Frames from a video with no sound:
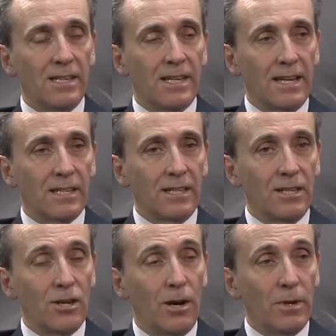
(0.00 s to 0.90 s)
debt
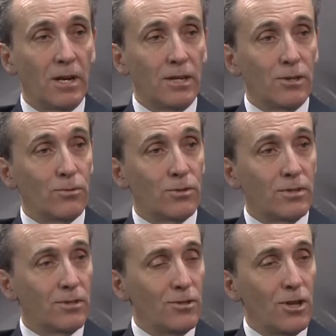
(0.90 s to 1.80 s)
nominally to
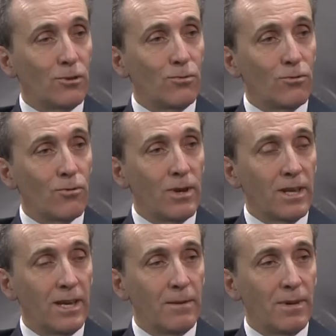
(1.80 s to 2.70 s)
not to grow
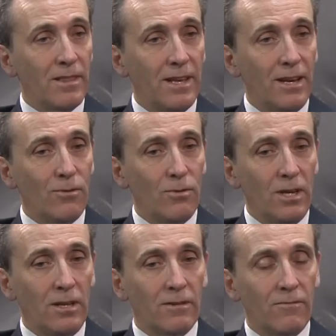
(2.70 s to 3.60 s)
again, but then you
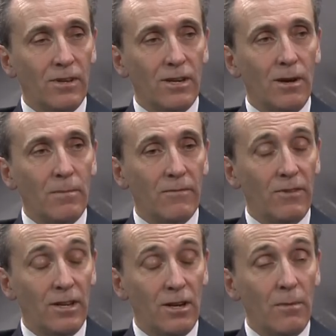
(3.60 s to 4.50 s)
need the
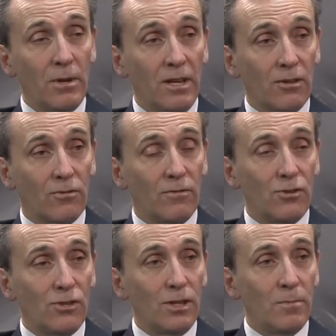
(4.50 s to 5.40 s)
denominator, the
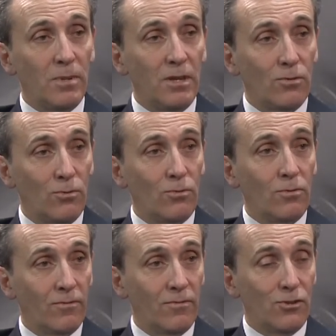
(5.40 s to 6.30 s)
GDP, to
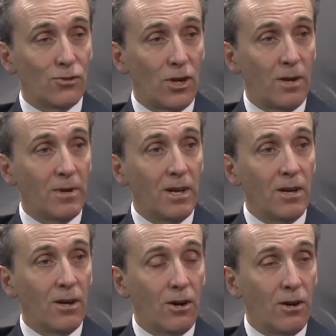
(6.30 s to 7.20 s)
do the job
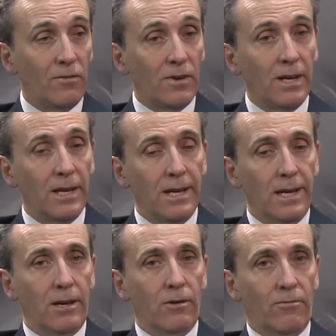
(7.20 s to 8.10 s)
of,
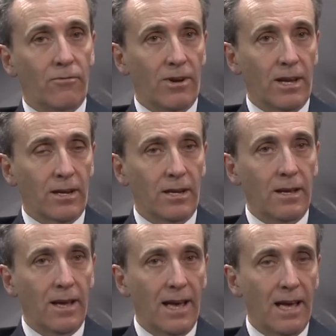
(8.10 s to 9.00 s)

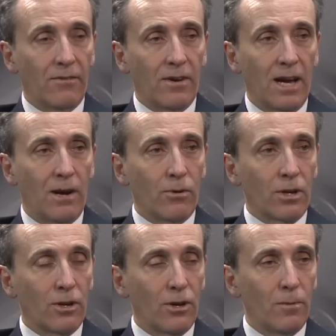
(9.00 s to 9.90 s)
frankly, have our
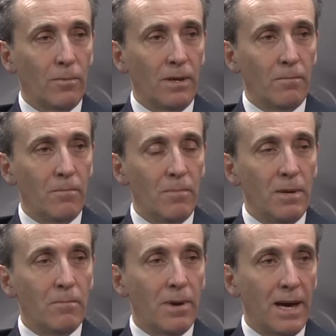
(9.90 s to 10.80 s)
economy
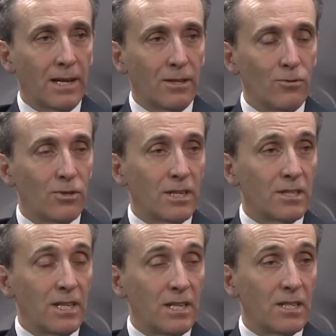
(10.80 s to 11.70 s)
be back to
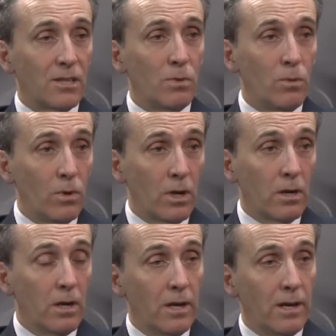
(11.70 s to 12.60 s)
success as we
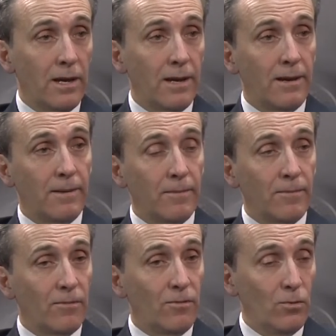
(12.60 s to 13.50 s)
were a
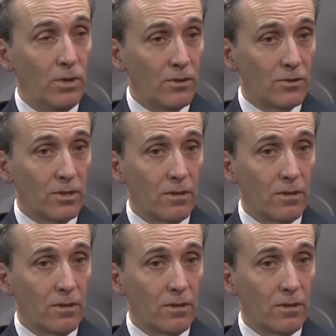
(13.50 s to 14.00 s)
few years